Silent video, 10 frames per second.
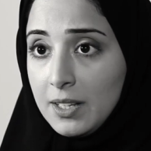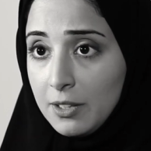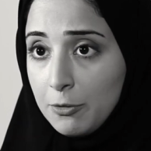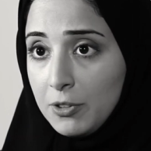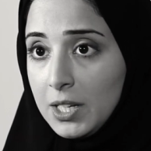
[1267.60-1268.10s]
in the
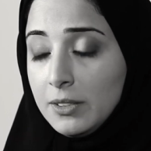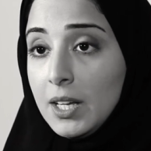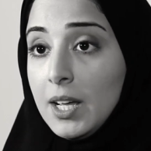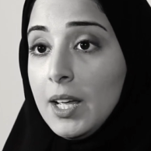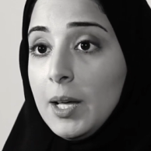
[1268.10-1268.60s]
field,
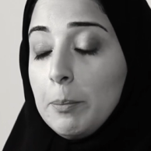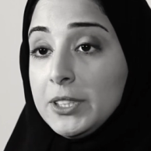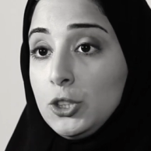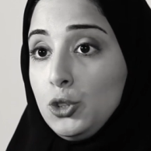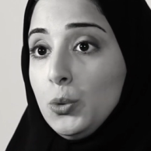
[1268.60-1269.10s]

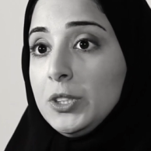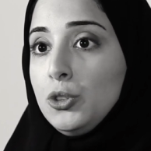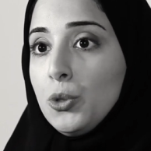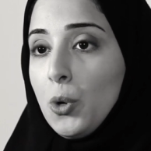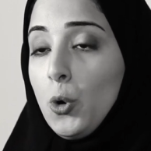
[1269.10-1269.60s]
but do it
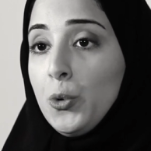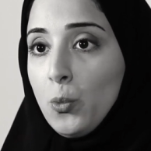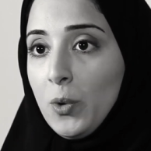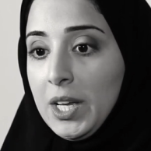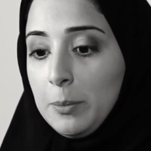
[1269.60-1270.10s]
your own
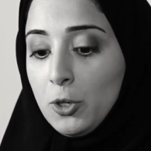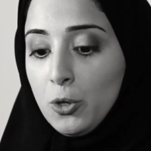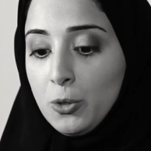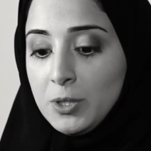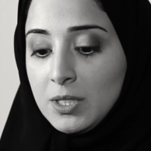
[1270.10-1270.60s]
way,
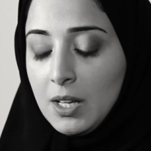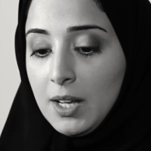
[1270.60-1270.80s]
because